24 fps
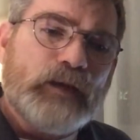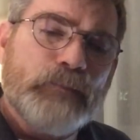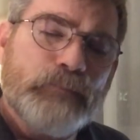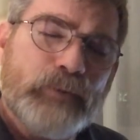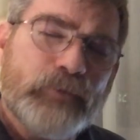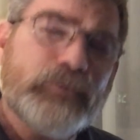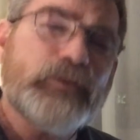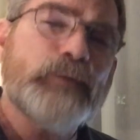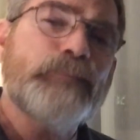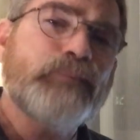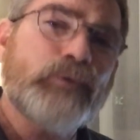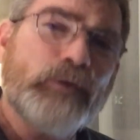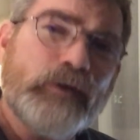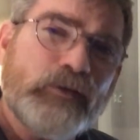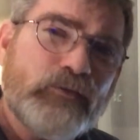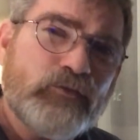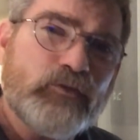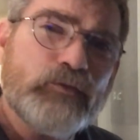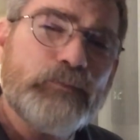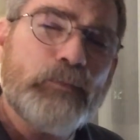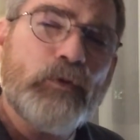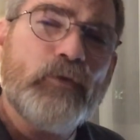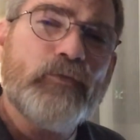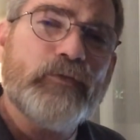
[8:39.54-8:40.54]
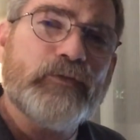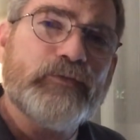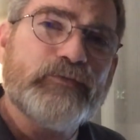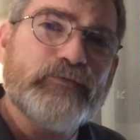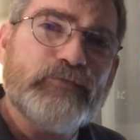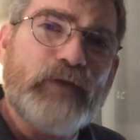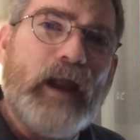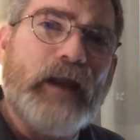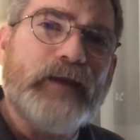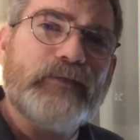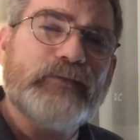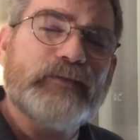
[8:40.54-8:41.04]
But the principle, the
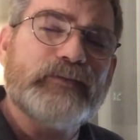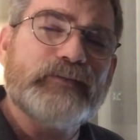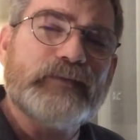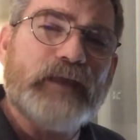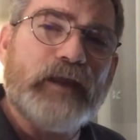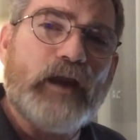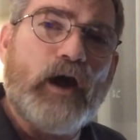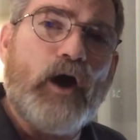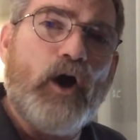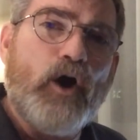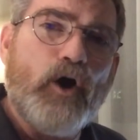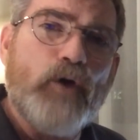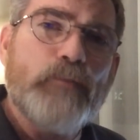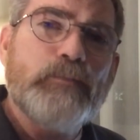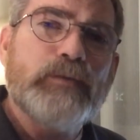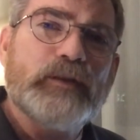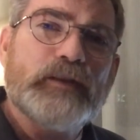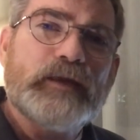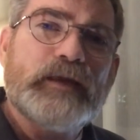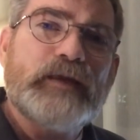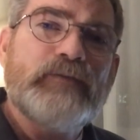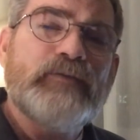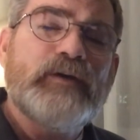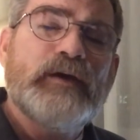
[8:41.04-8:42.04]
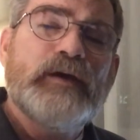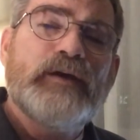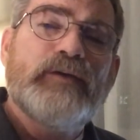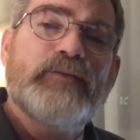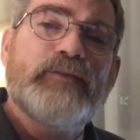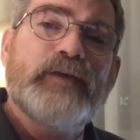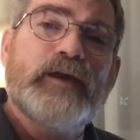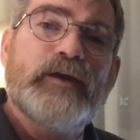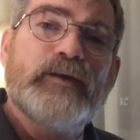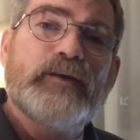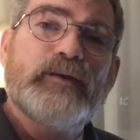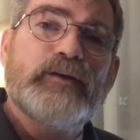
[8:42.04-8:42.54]
fact that they all believe
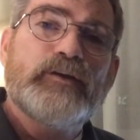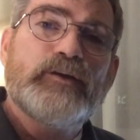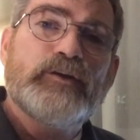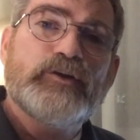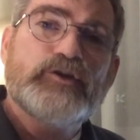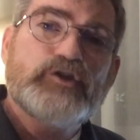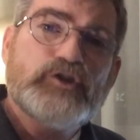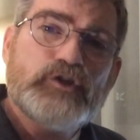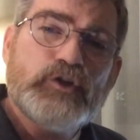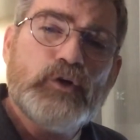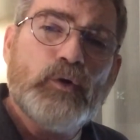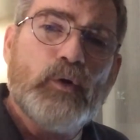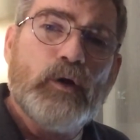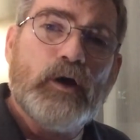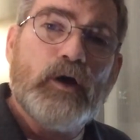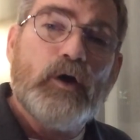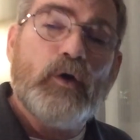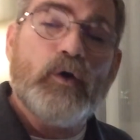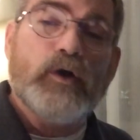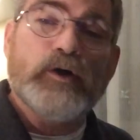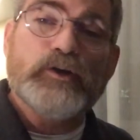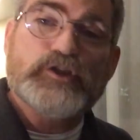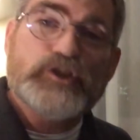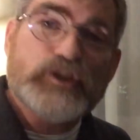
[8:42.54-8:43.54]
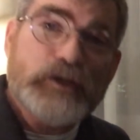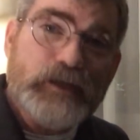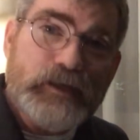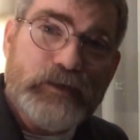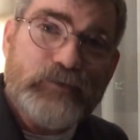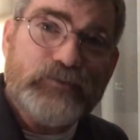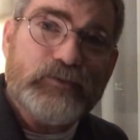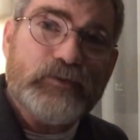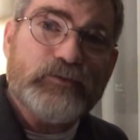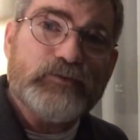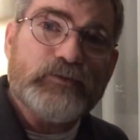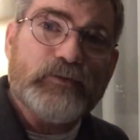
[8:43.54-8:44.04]
that Yeshua or
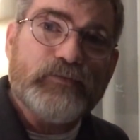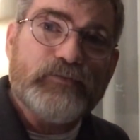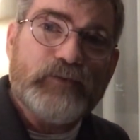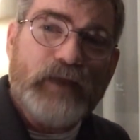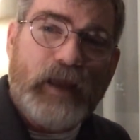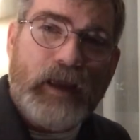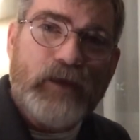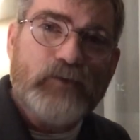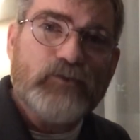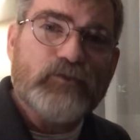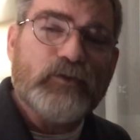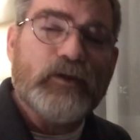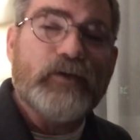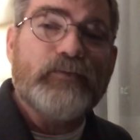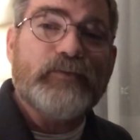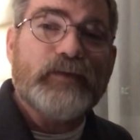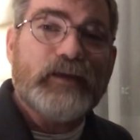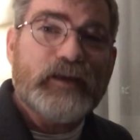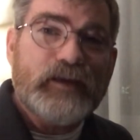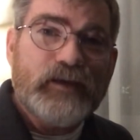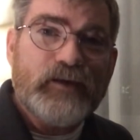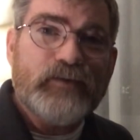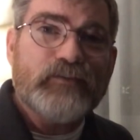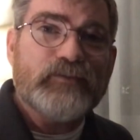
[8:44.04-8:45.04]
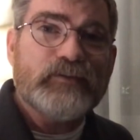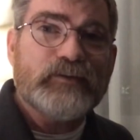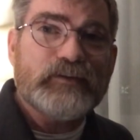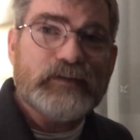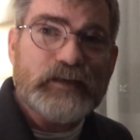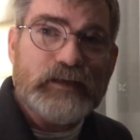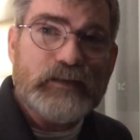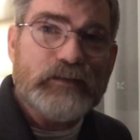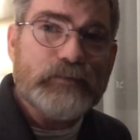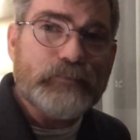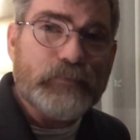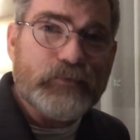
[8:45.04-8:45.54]
Jesus of Nazareth is
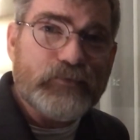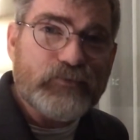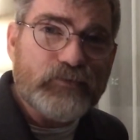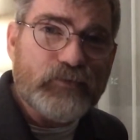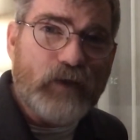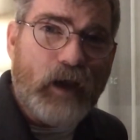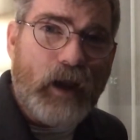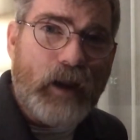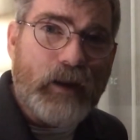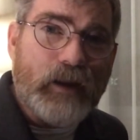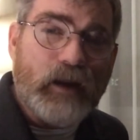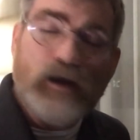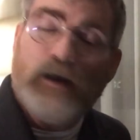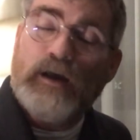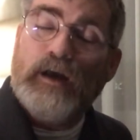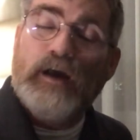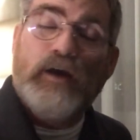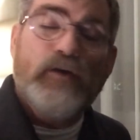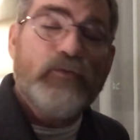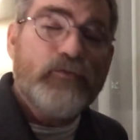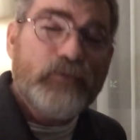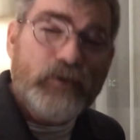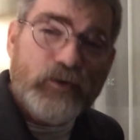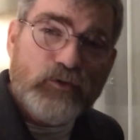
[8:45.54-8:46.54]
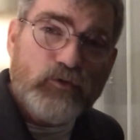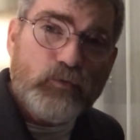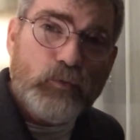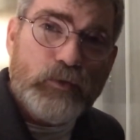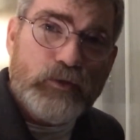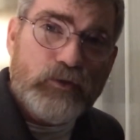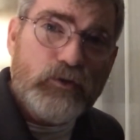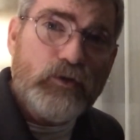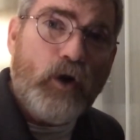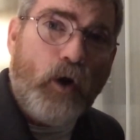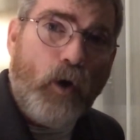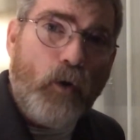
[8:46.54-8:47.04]
indeed the Messiah, this
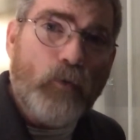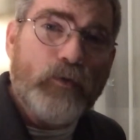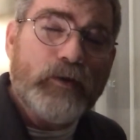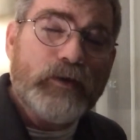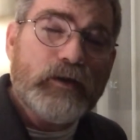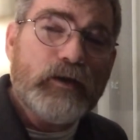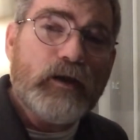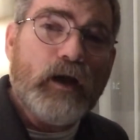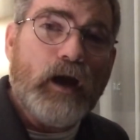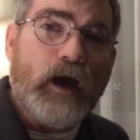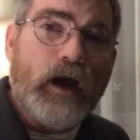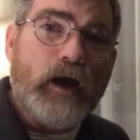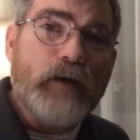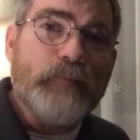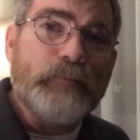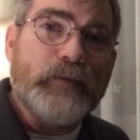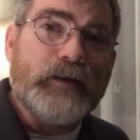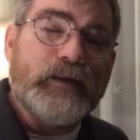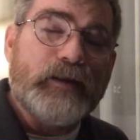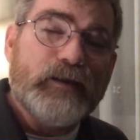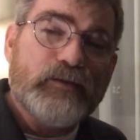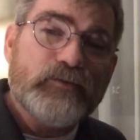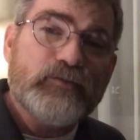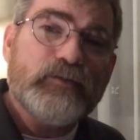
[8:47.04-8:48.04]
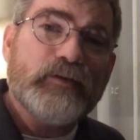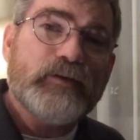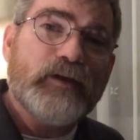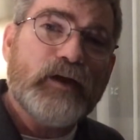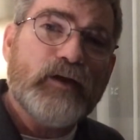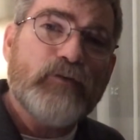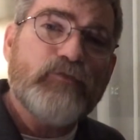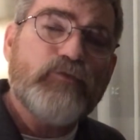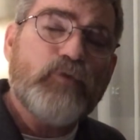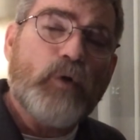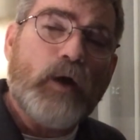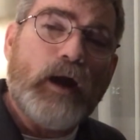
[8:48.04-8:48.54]
we do hold in common. And so,
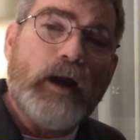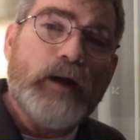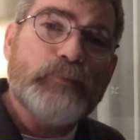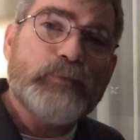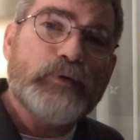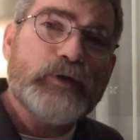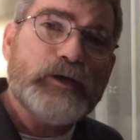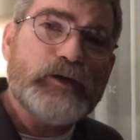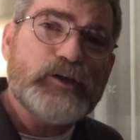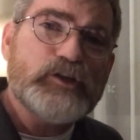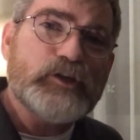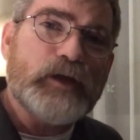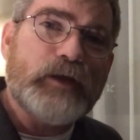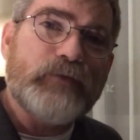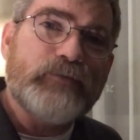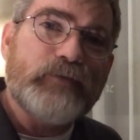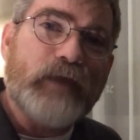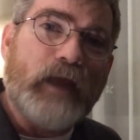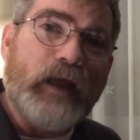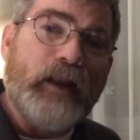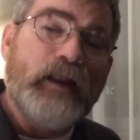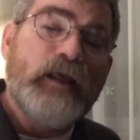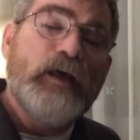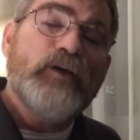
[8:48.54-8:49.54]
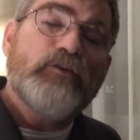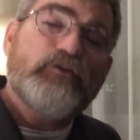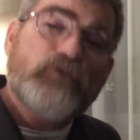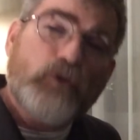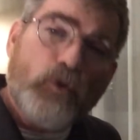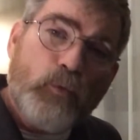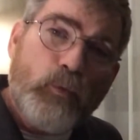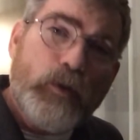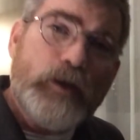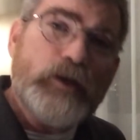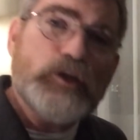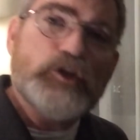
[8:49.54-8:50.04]
therefore, I appreciate that.
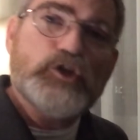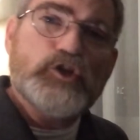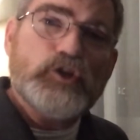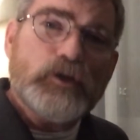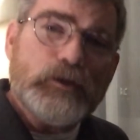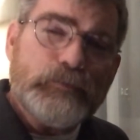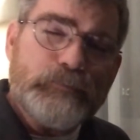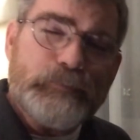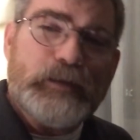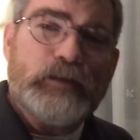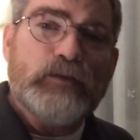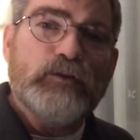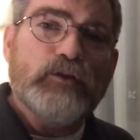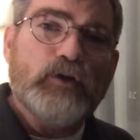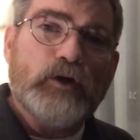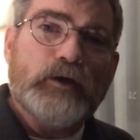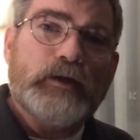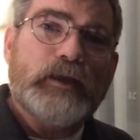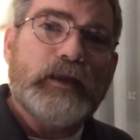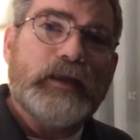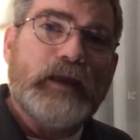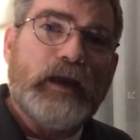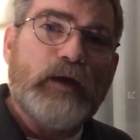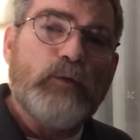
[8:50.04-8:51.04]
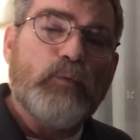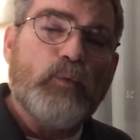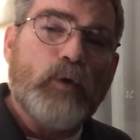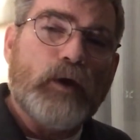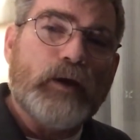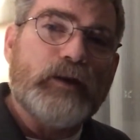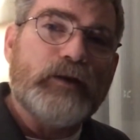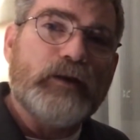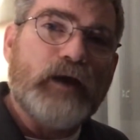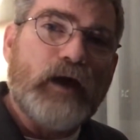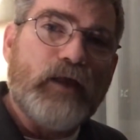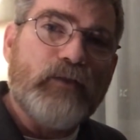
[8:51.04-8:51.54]
So, we should be looking at
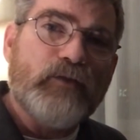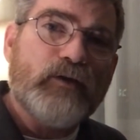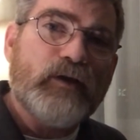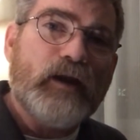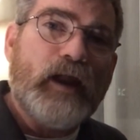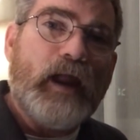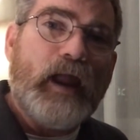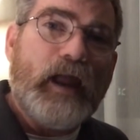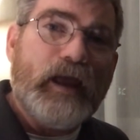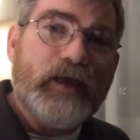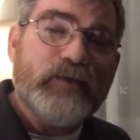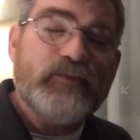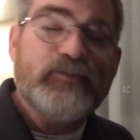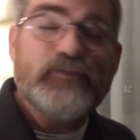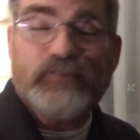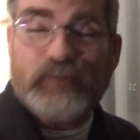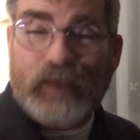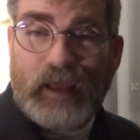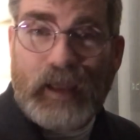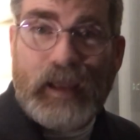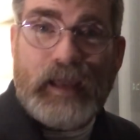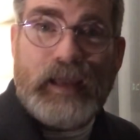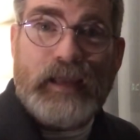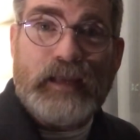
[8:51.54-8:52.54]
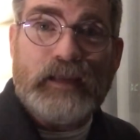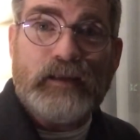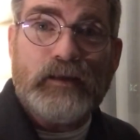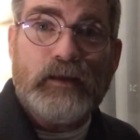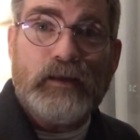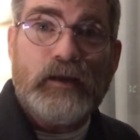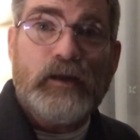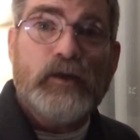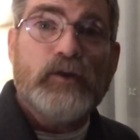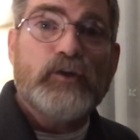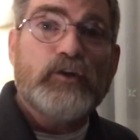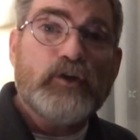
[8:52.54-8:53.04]
one another as
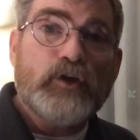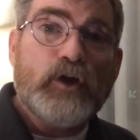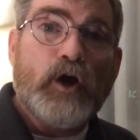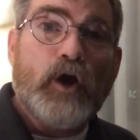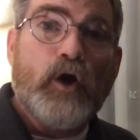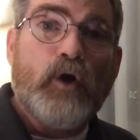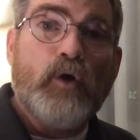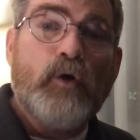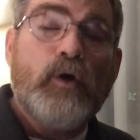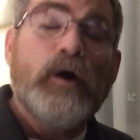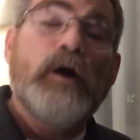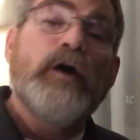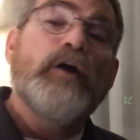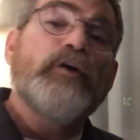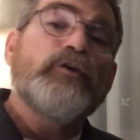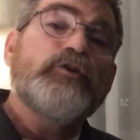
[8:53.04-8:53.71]
saying, you know,